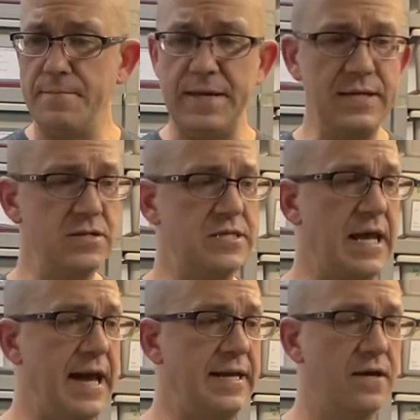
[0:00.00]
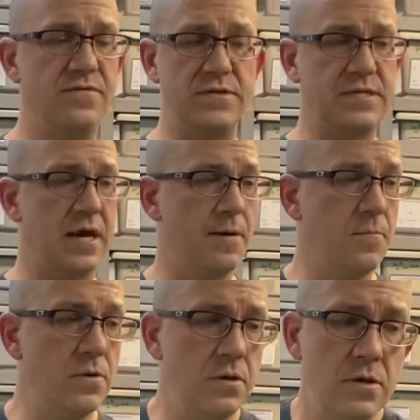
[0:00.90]
Inside of the
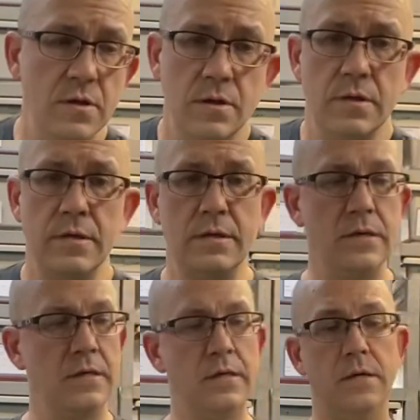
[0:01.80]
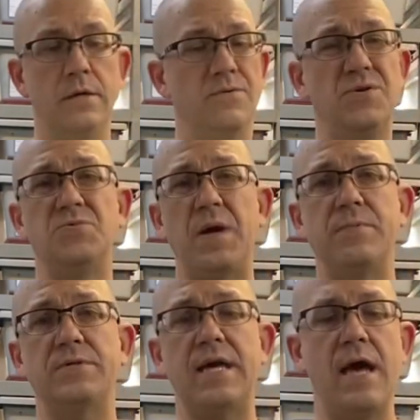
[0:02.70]
tub, we use
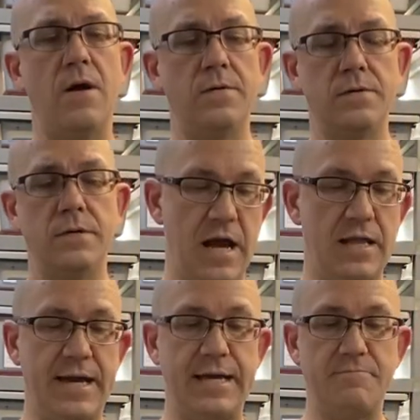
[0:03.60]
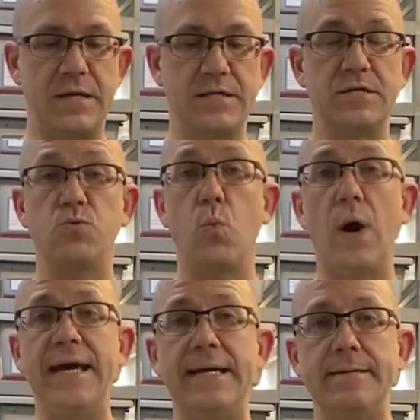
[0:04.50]
paper towel. I like it because it's
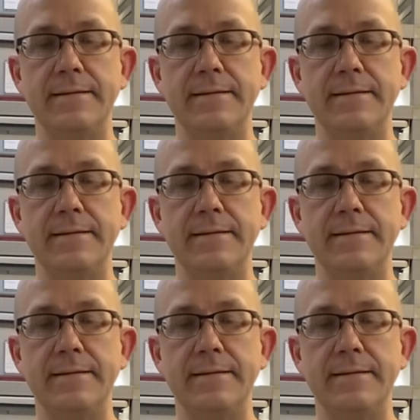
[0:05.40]
white.